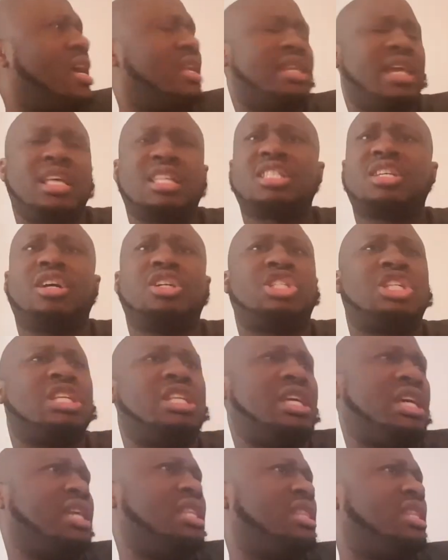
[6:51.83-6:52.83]
They searching
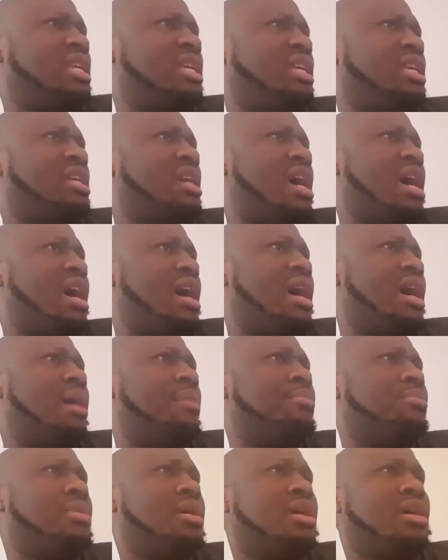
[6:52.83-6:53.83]
in the
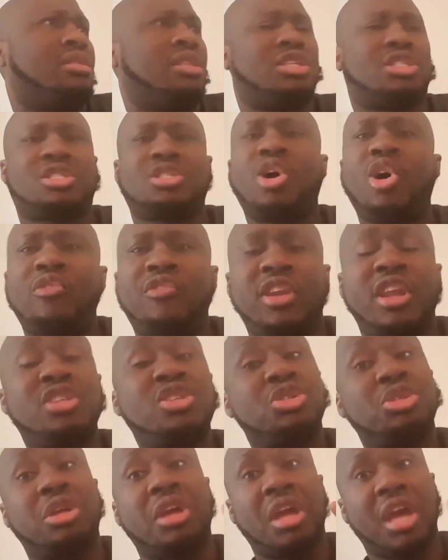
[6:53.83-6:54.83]
um the sofa. This
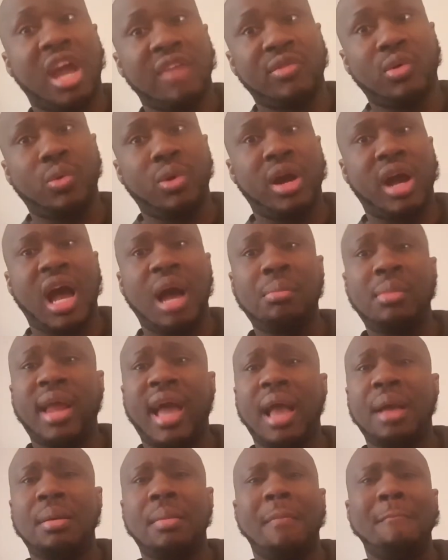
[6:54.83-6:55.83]
is everywhere. I'm
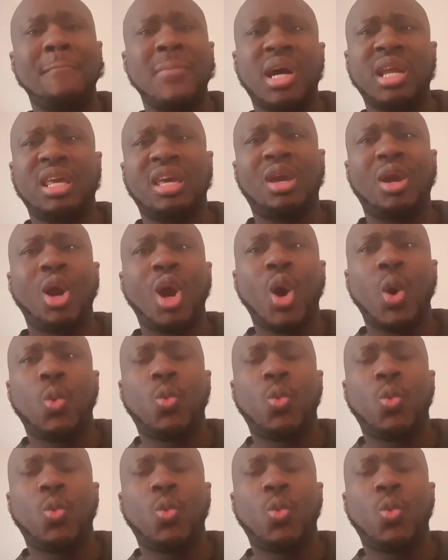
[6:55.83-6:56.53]
like, Monie.